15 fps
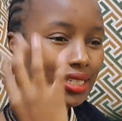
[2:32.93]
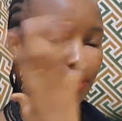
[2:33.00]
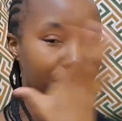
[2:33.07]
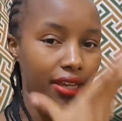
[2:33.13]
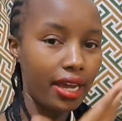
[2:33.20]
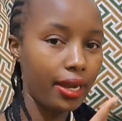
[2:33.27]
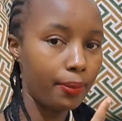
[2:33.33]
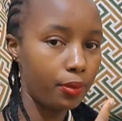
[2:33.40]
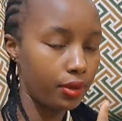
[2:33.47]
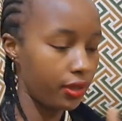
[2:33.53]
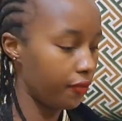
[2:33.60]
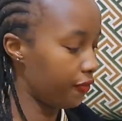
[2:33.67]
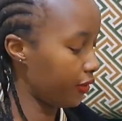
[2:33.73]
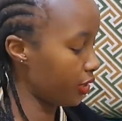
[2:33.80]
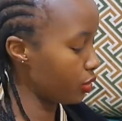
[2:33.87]
flare up on the
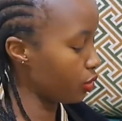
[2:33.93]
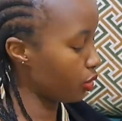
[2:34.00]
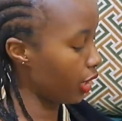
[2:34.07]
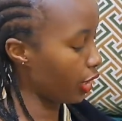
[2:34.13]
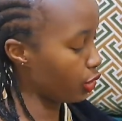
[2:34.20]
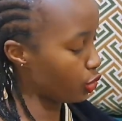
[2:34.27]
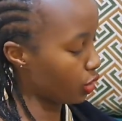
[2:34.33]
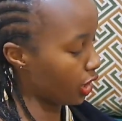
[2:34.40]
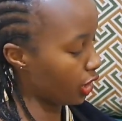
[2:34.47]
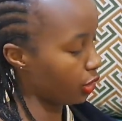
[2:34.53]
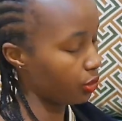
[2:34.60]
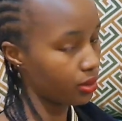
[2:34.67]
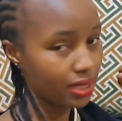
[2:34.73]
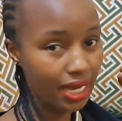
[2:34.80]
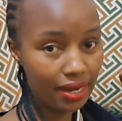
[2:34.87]
face, so I usually
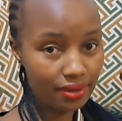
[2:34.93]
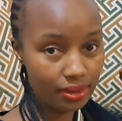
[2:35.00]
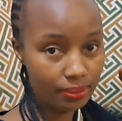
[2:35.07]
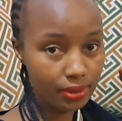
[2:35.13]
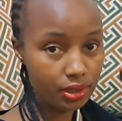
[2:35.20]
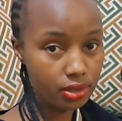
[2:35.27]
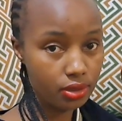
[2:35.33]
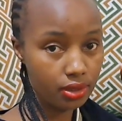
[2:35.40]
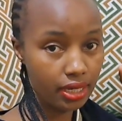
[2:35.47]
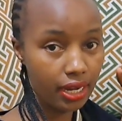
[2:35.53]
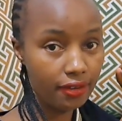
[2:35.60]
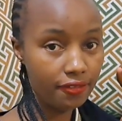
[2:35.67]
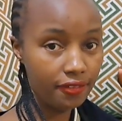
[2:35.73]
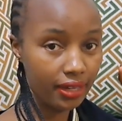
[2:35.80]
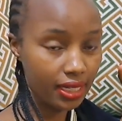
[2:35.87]
use a remix on
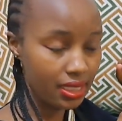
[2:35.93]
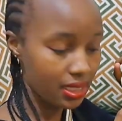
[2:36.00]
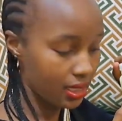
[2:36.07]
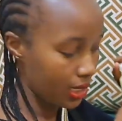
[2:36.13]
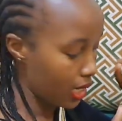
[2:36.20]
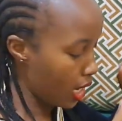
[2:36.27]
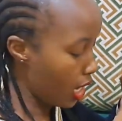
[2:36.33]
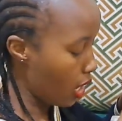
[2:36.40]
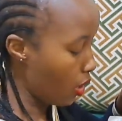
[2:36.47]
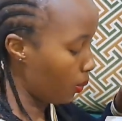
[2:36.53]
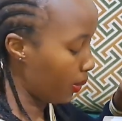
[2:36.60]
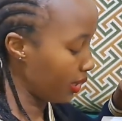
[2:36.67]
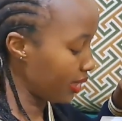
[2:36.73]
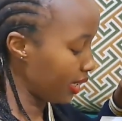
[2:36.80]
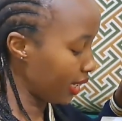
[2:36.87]
her face.
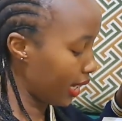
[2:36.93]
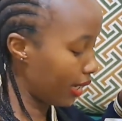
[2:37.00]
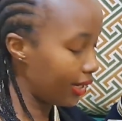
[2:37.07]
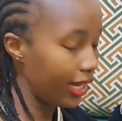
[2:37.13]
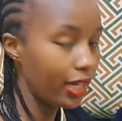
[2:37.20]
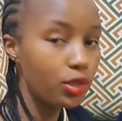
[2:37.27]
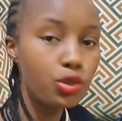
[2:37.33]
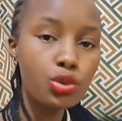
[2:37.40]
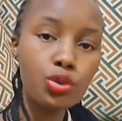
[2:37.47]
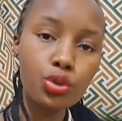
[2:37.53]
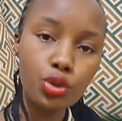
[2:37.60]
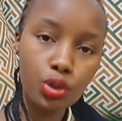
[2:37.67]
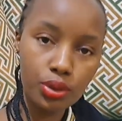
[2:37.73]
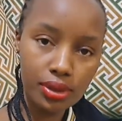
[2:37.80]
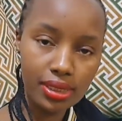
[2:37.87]
One thing I'd like to
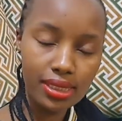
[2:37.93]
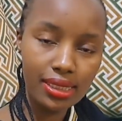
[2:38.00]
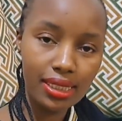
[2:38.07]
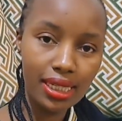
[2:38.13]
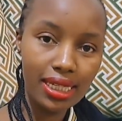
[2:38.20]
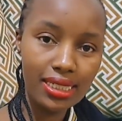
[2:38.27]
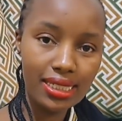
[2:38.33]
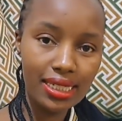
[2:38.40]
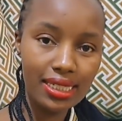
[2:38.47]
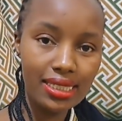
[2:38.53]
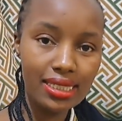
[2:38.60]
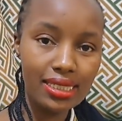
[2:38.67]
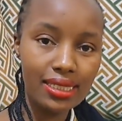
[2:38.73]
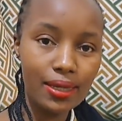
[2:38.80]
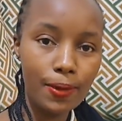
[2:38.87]
note is that
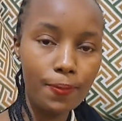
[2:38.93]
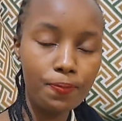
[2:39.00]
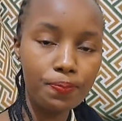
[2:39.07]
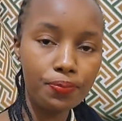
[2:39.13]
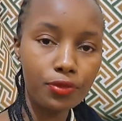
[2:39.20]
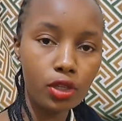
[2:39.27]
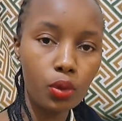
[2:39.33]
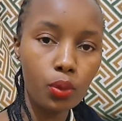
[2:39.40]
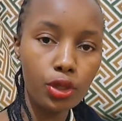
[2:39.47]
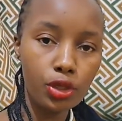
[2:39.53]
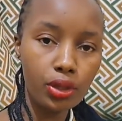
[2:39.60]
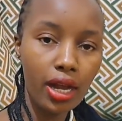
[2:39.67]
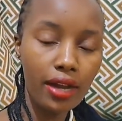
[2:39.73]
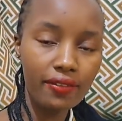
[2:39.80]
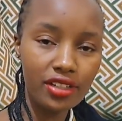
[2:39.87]
when you
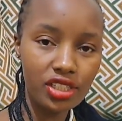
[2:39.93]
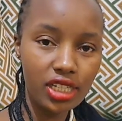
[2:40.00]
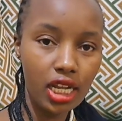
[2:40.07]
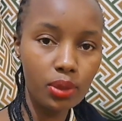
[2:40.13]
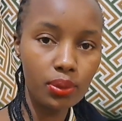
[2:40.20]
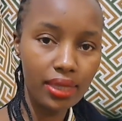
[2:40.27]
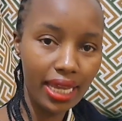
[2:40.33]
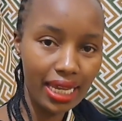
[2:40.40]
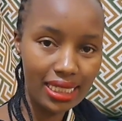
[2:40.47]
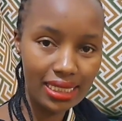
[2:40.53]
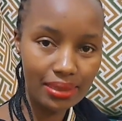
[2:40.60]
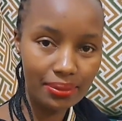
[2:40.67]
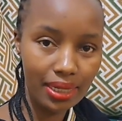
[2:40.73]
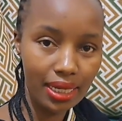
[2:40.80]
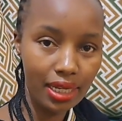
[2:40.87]
have a child with
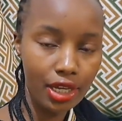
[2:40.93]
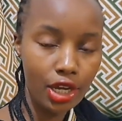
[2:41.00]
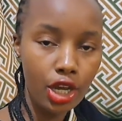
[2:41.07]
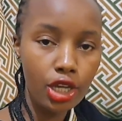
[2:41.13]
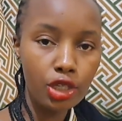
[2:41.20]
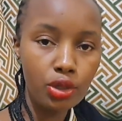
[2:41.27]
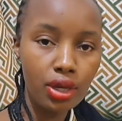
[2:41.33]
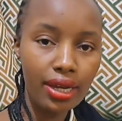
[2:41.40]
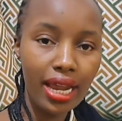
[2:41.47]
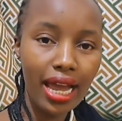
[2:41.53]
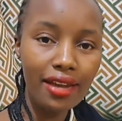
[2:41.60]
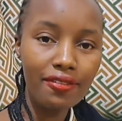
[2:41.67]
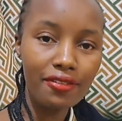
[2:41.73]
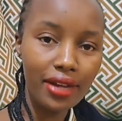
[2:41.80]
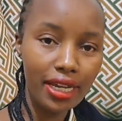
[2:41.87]
eczema, you are
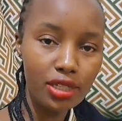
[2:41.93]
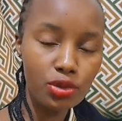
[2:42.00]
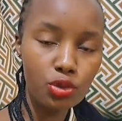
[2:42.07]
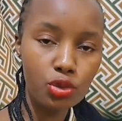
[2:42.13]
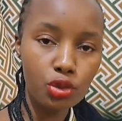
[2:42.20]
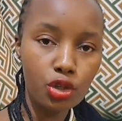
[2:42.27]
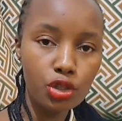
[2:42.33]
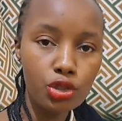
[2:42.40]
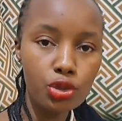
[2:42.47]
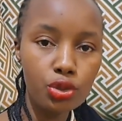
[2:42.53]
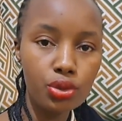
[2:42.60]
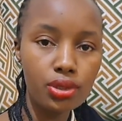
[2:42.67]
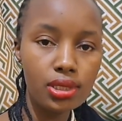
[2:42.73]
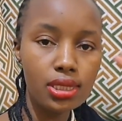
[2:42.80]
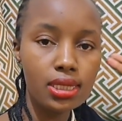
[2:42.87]
advised to not
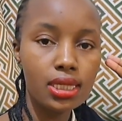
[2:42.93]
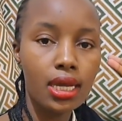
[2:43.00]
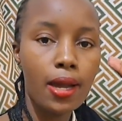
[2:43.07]
use